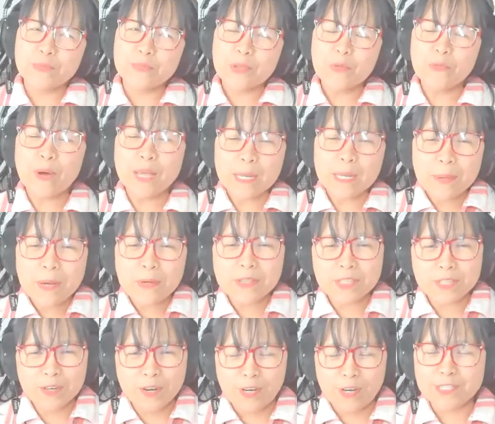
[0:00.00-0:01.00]
What about
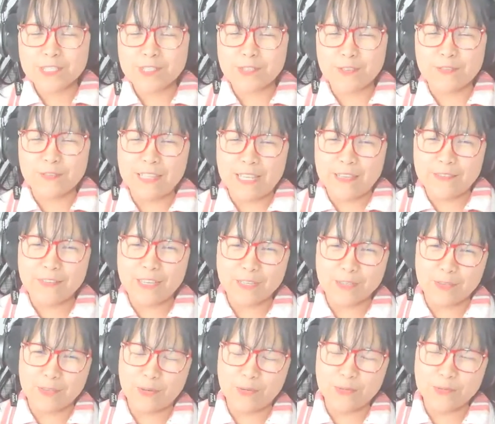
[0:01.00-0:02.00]
the cost of
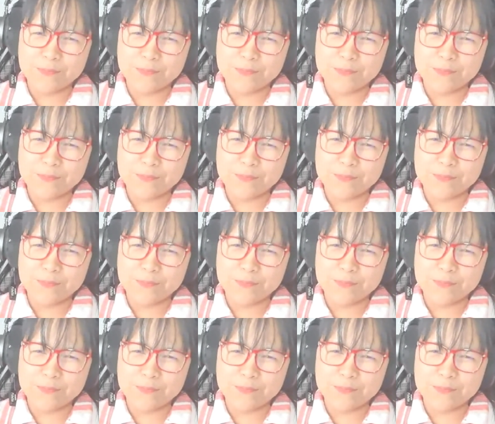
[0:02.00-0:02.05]
living, though?